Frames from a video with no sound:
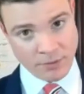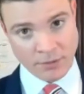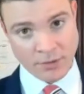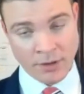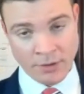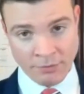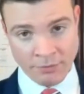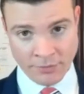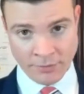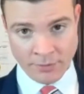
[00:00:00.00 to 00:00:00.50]

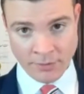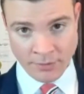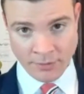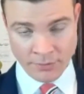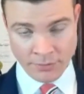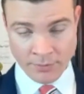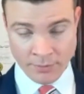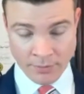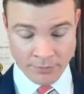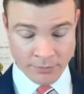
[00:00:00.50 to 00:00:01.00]
of
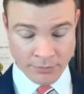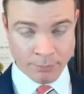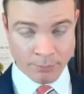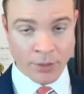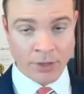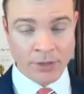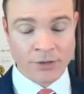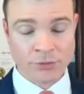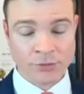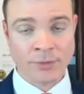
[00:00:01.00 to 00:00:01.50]
the
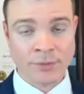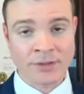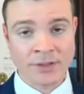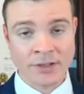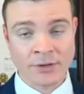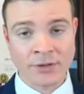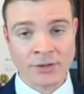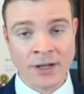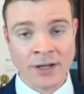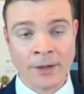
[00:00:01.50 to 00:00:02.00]
punishment
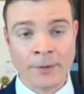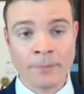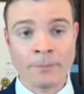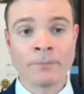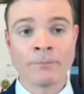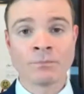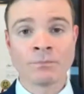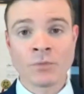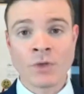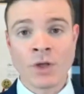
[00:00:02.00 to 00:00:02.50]
that you
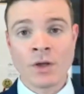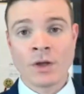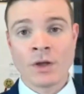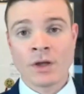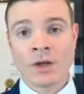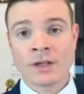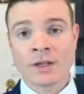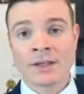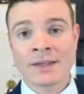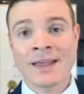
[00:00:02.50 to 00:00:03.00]
got
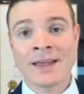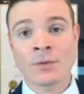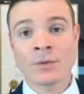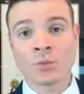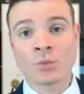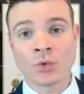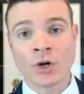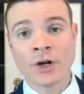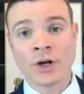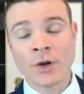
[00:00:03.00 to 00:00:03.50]

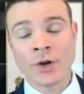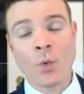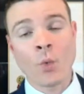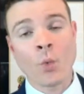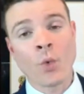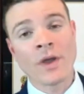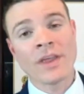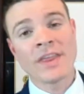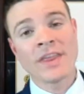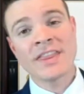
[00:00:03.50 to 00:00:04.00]
can run
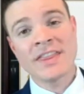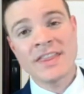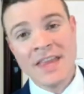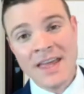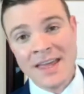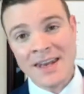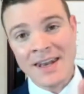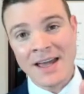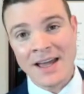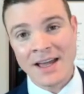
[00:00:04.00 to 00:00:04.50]

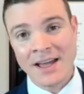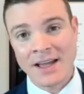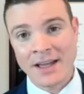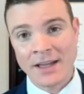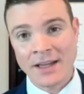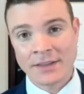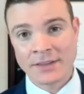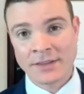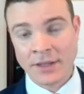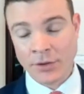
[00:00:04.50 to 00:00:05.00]
within
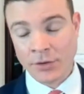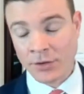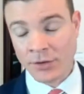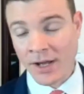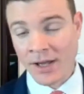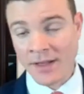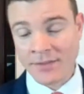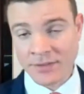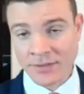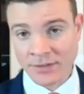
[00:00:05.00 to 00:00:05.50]
the
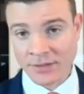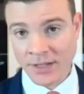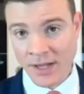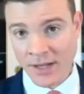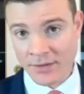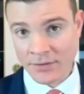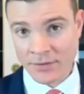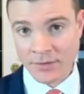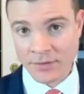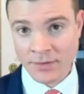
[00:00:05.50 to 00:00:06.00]
United
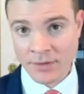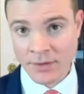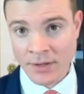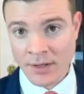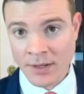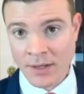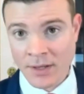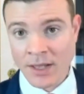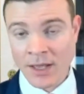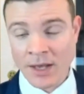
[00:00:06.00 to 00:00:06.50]
States.
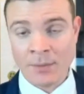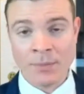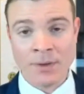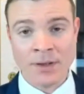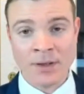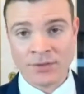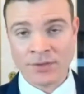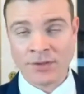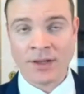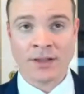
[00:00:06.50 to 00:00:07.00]
It
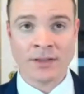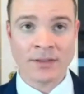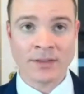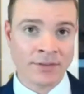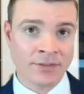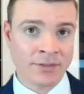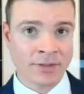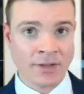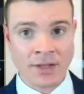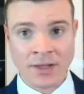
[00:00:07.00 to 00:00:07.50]
means that,
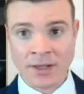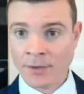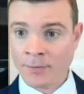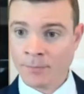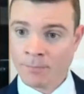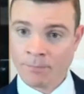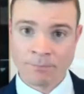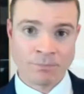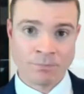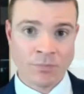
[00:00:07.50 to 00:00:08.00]
let's
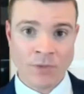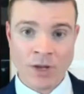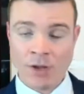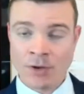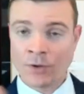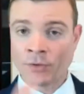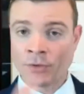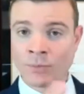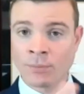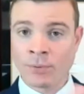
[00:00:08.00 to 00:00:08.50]
say,
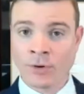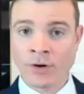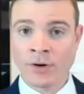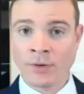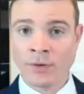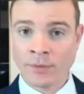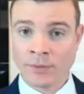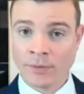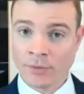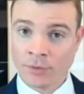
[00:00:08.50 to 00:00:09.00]
you
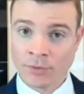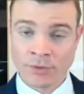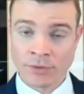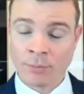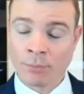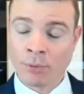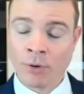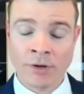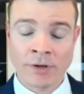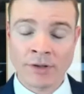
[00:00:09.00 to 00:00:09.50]

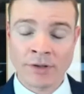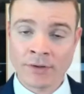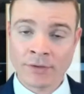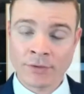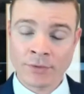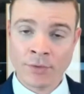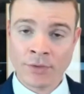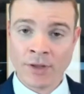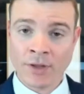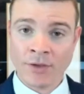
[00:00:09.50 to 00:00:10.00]
departed in
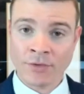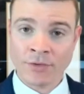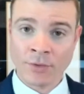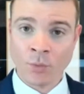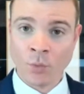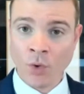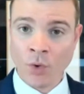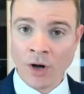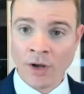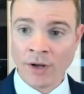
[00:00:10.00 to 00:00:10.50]

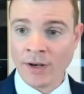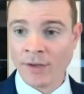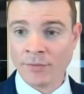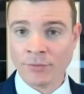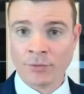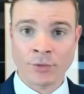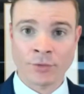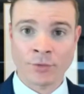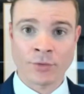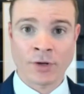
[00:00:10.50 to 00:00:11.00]
2001
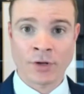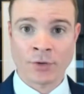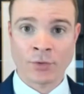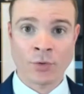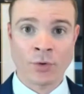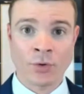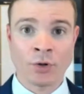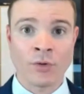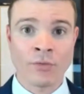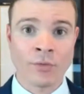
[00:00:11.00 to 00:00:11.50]
after
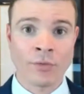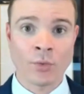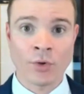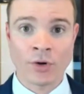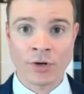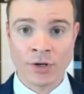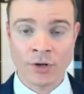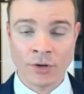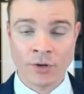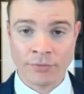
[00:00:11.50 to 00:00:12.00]
occurring over
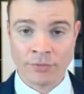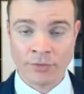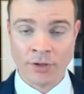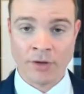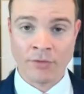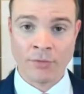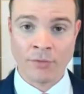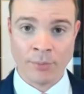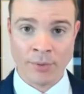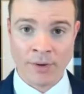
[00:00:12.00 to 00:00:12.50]
1 year of
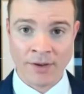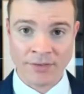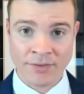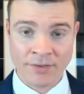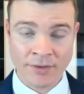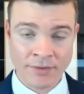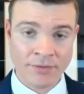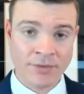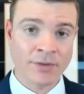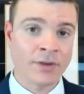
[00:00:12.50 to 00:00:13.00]
lawful
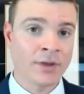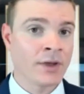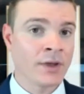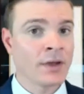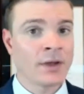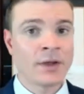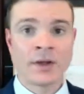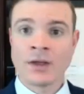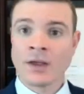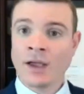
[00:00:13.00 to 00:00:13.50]
presence,
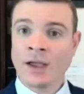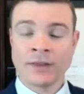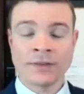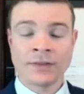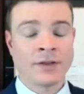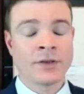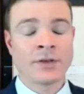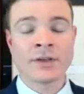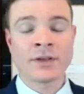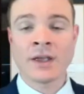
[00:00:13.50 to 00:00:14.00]
and
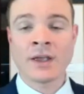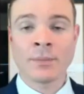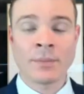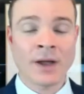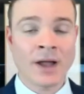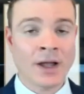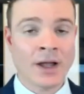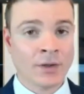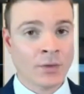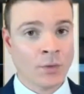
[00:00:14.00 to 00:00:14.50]
then you came
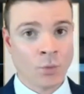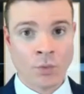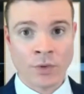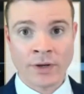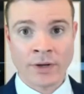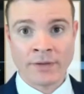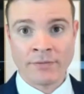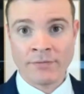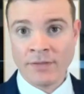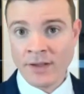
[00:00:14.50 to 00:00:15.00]
back
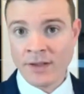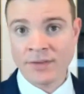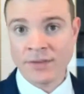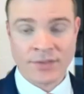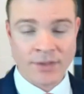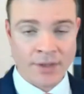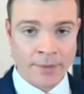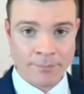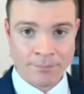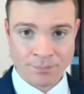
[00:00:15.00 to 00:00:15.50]
with a
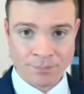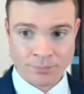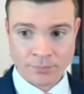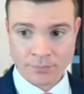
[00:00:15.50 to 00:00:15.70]
visa